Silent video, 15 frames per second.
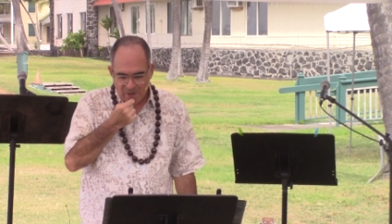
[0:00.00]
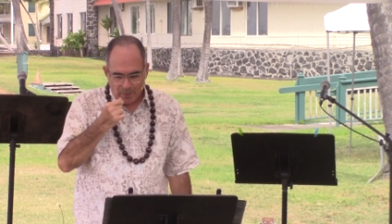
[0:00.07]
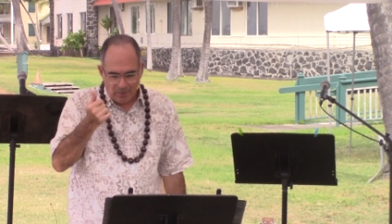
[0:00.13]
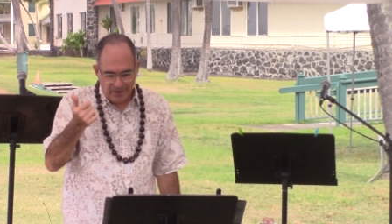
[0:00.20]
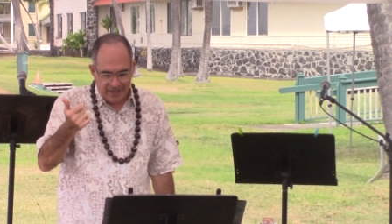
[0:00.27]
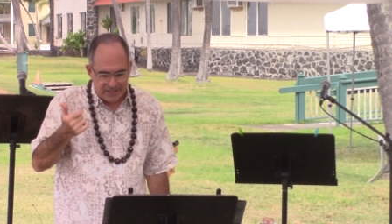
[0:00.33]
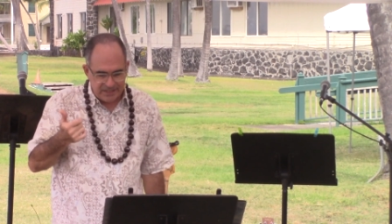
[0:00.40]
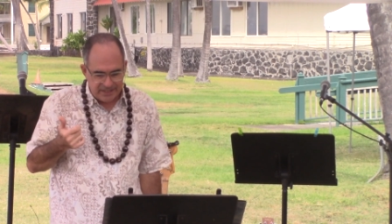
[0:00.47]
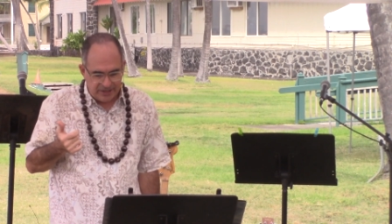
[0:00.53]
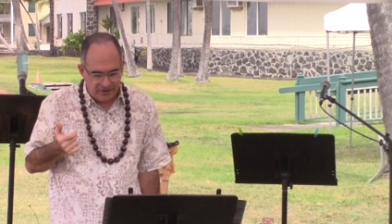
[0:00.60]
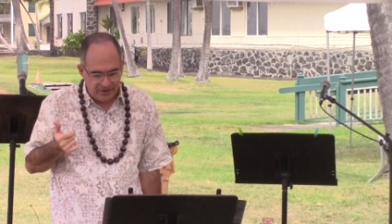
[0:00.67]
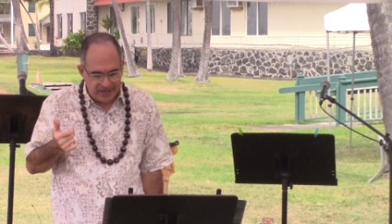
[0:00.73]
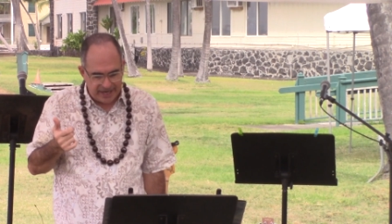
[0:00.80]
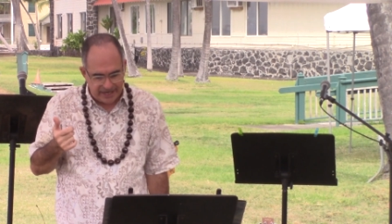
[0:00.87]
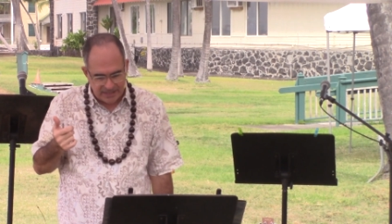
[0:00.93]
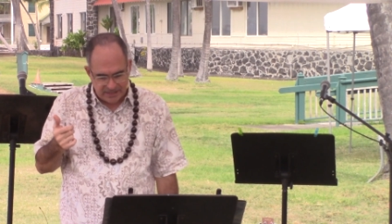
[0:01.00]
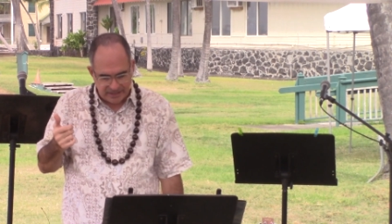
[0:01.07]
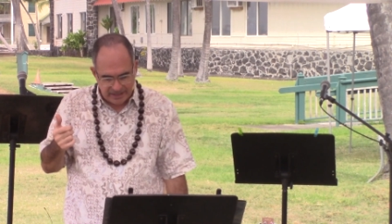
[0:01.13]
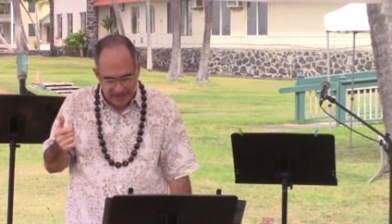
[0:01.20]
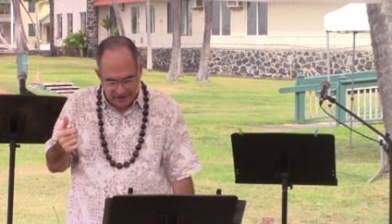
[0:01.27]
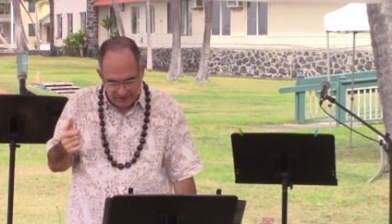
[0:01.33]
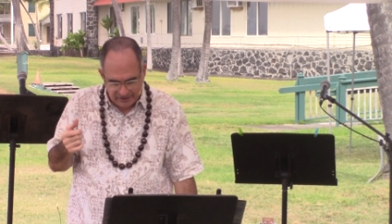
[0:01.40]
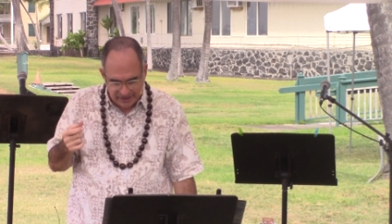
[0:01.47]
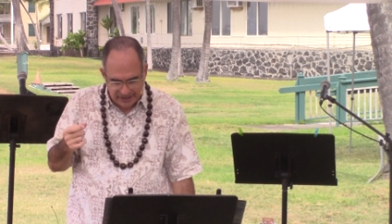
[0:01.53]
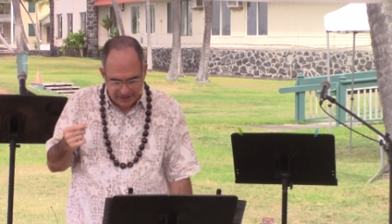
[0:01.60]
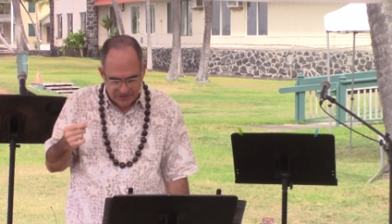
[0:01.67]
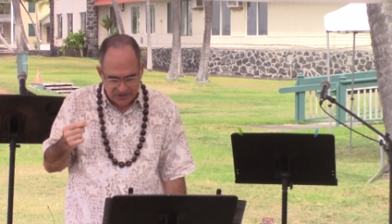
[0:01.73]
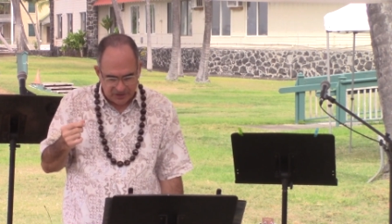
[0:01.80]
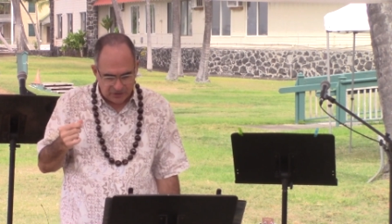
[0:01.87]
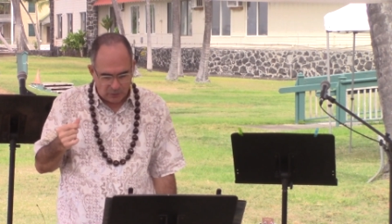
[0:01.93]
one last thing on hesed and then I'm going to
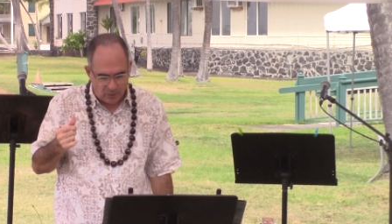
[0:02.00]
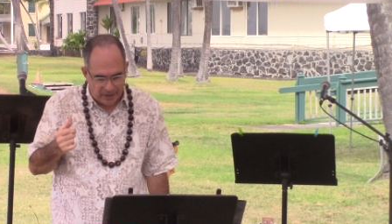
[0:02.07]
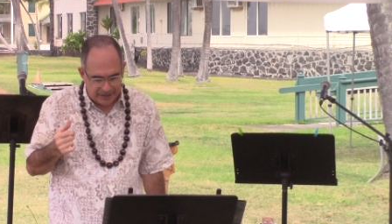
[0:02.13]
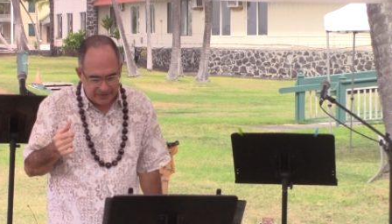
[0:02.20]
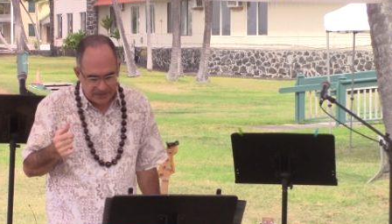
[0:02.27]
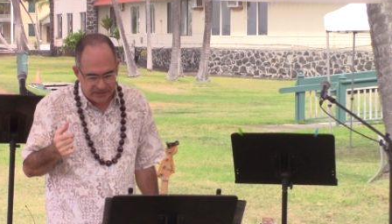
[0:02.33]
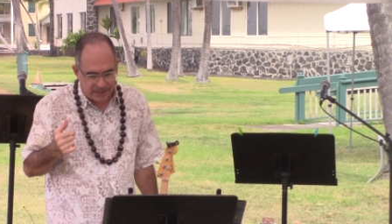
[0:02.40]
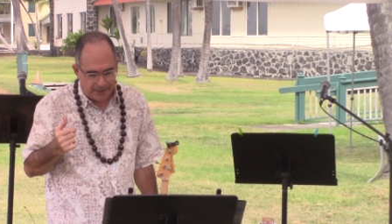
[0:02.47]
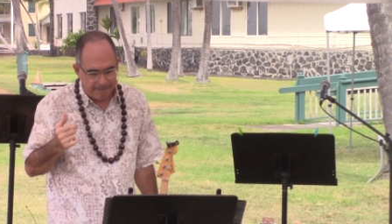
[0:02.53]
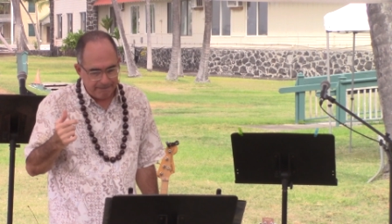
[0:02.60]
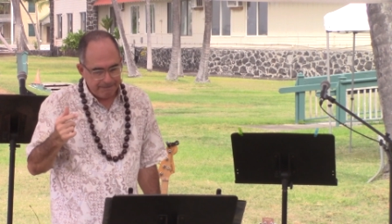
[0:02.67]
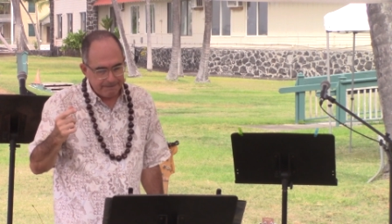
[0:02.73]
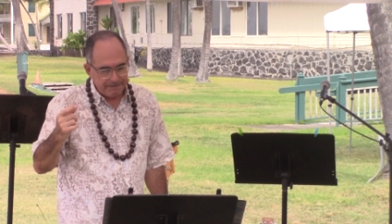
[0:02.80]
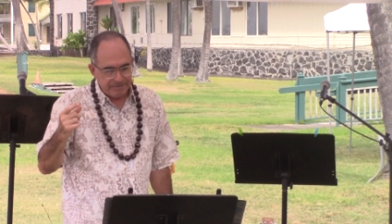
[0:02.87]
kind of start to wind this up